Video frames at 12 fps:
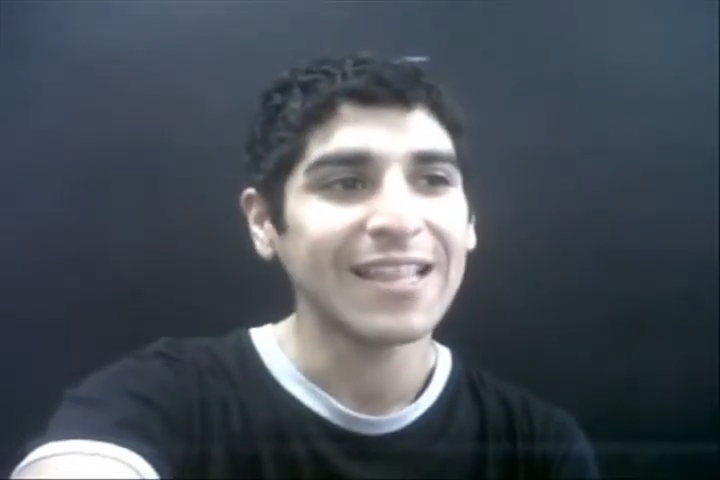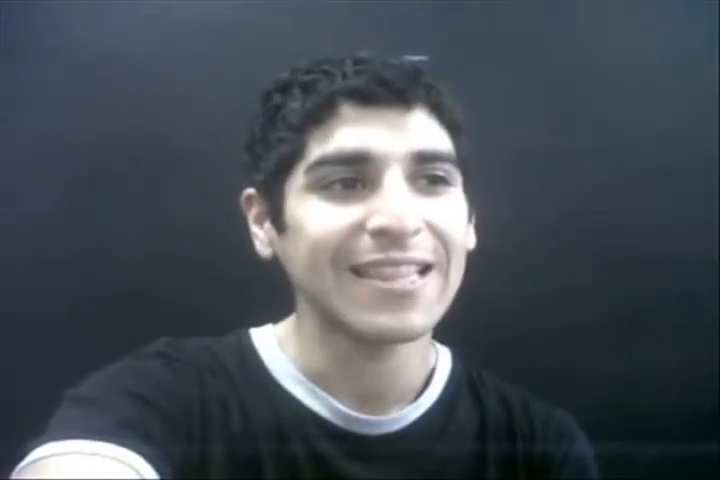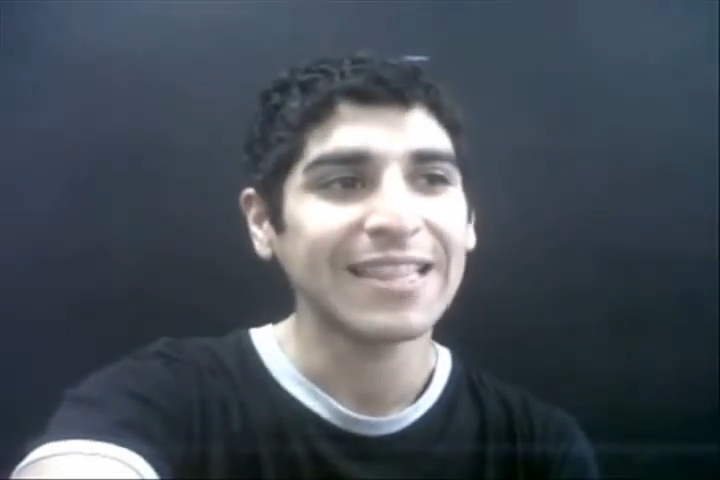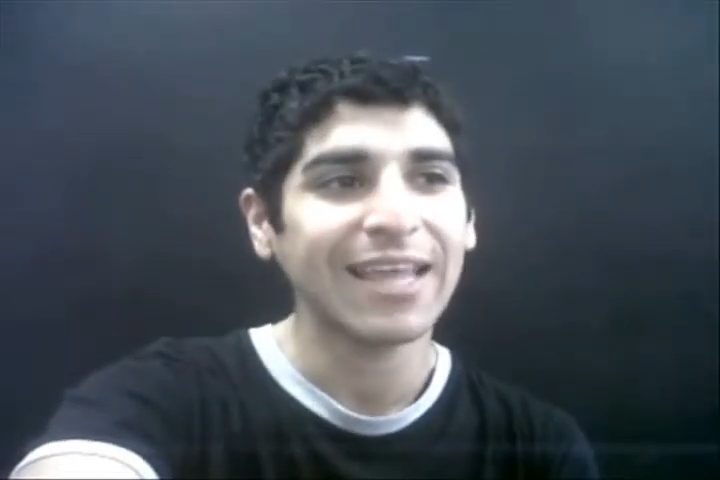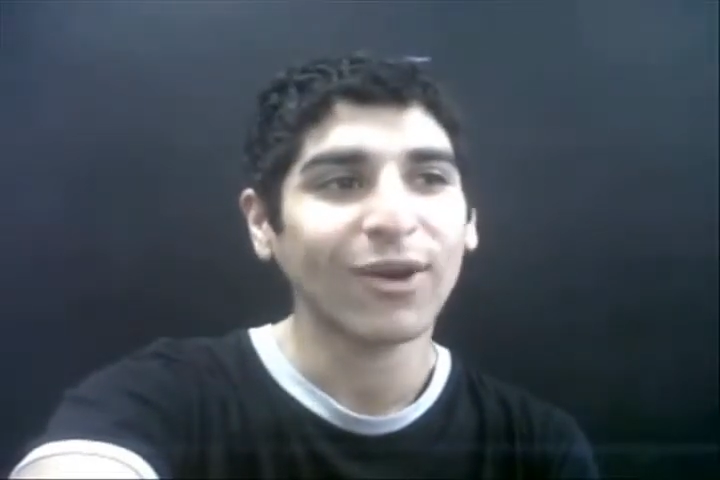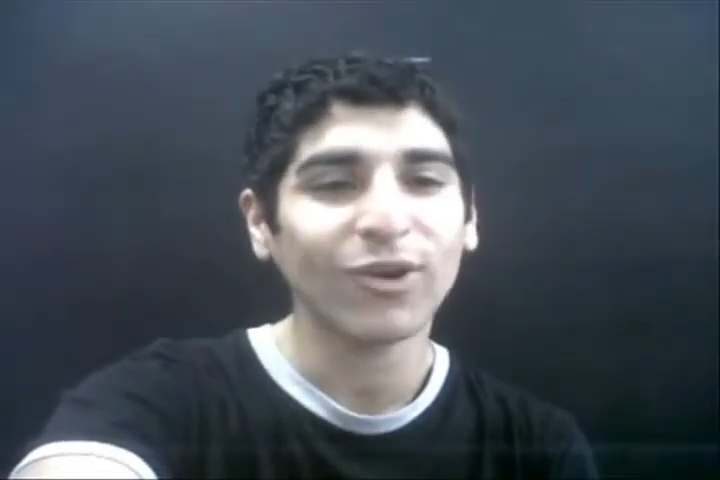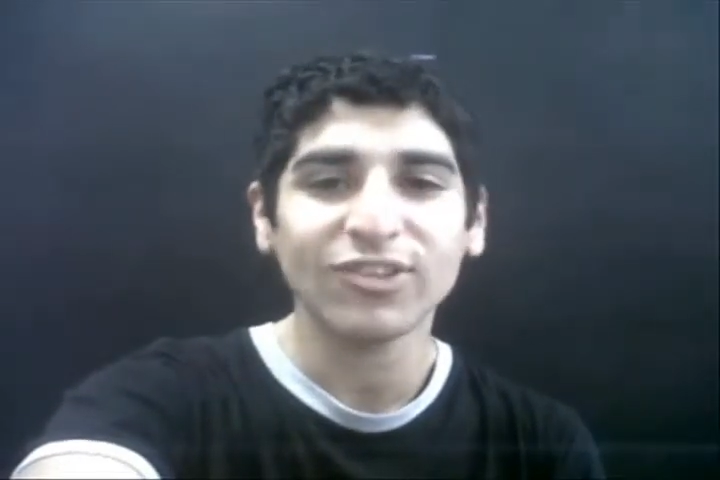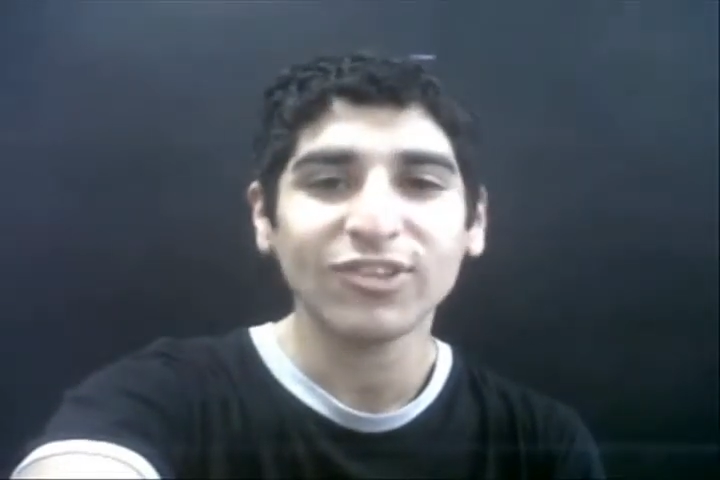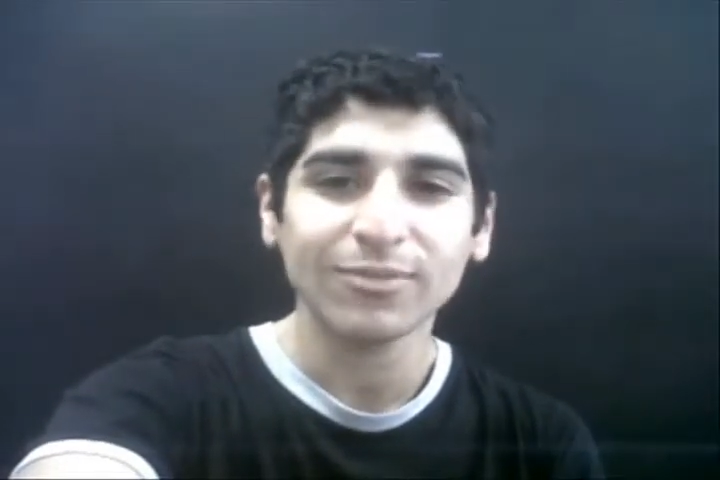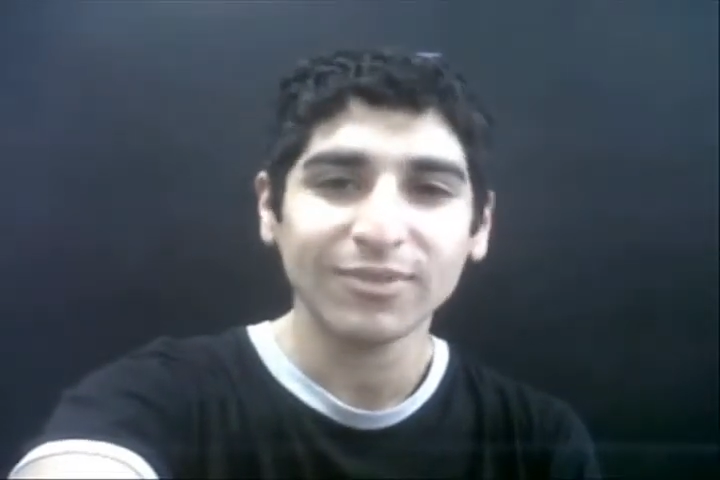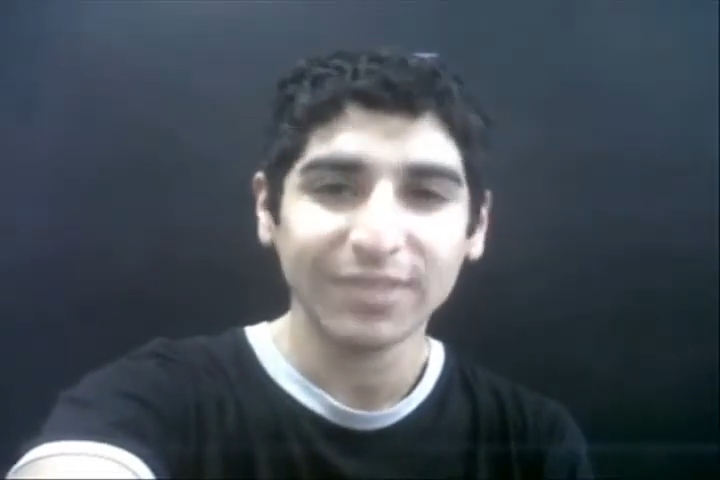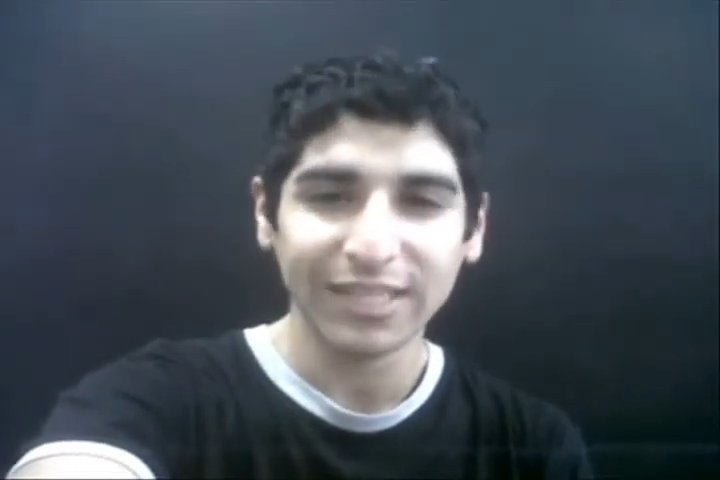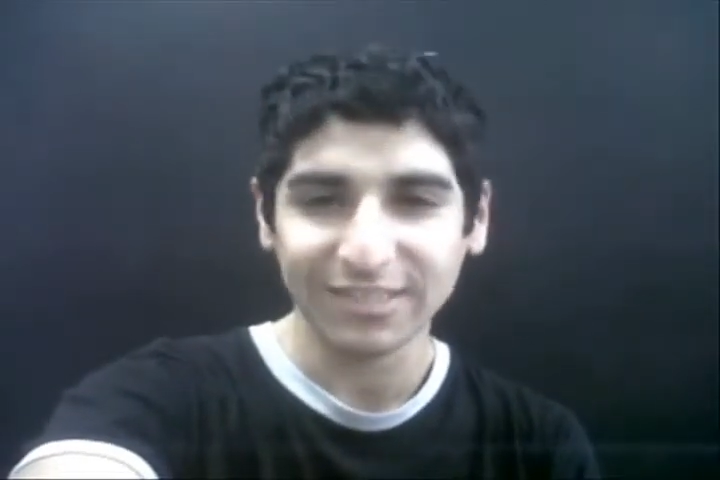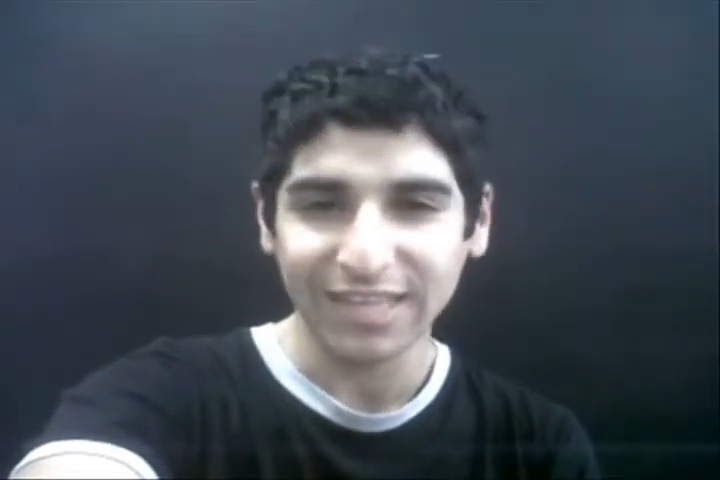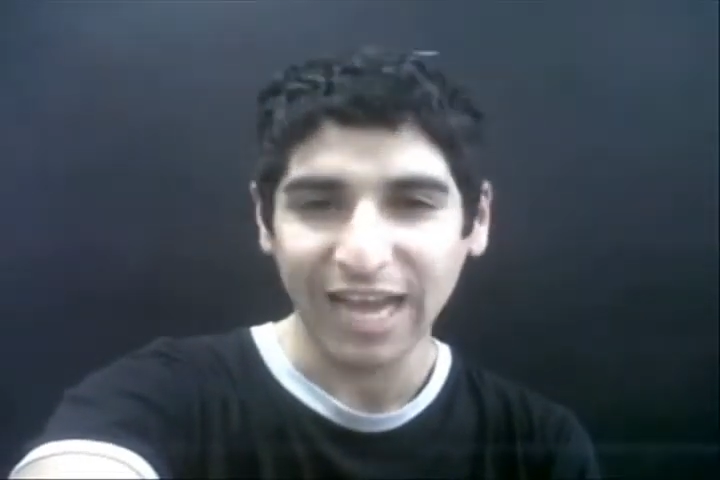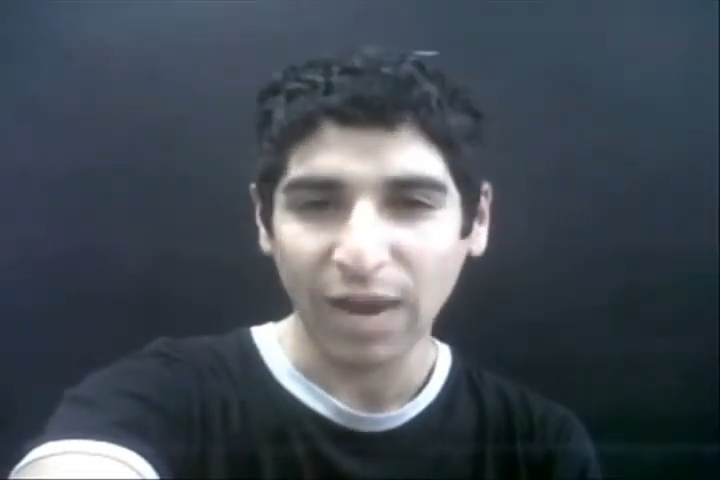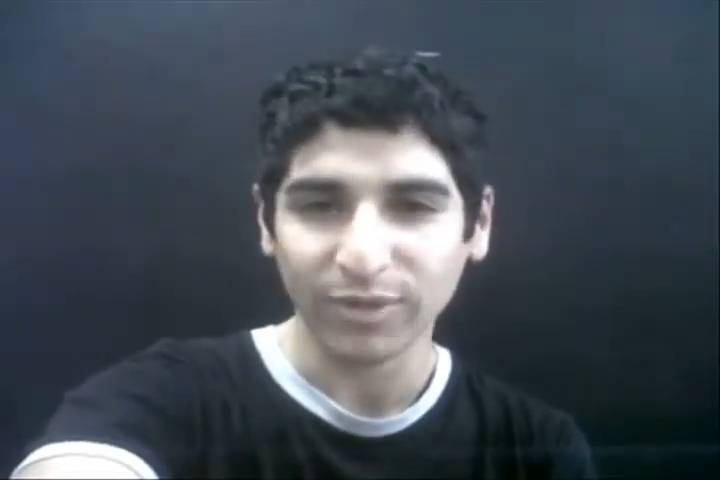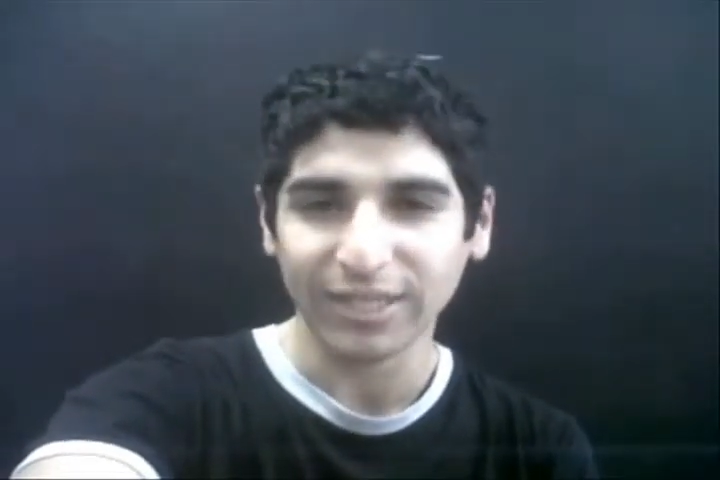There are some things that I
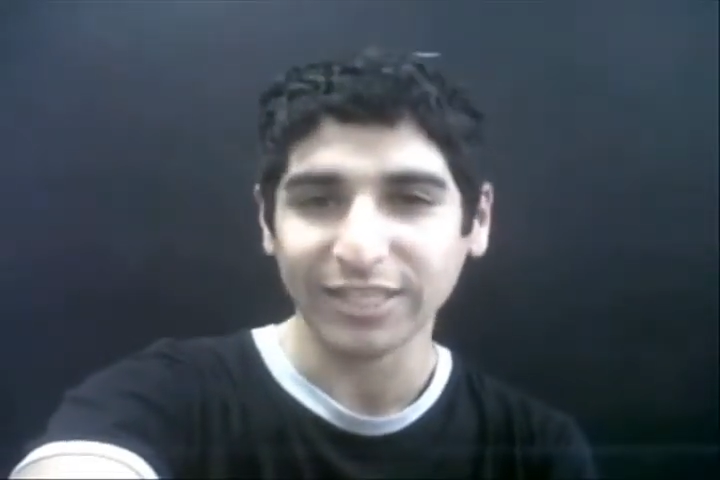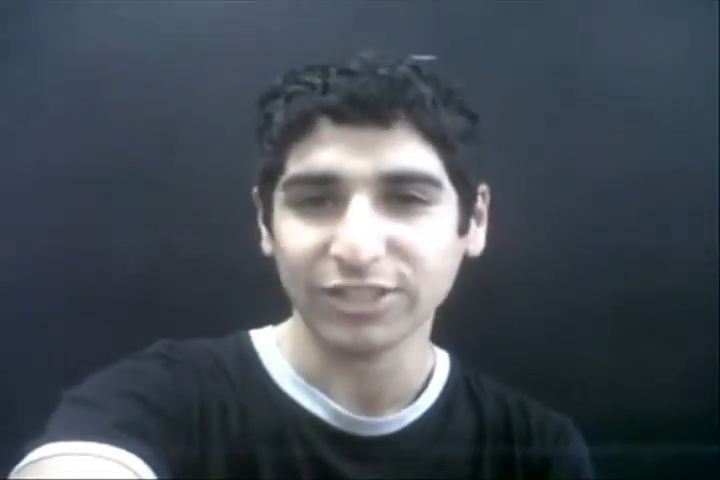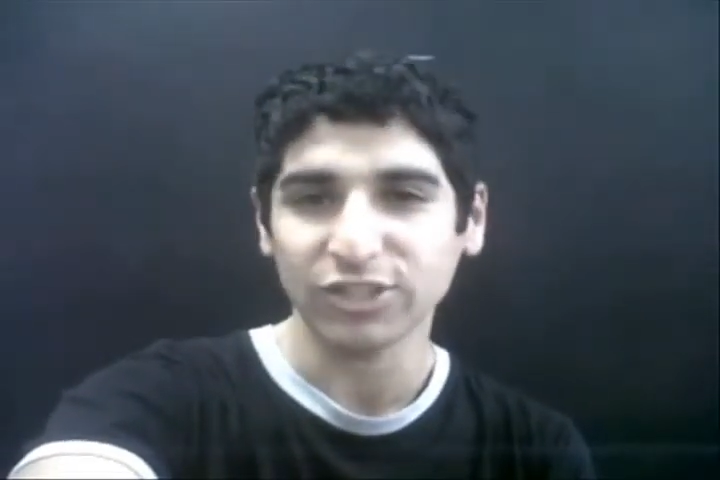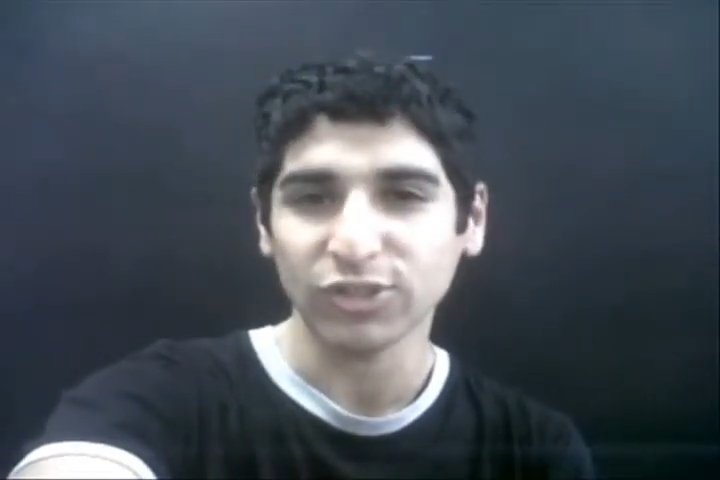would like to do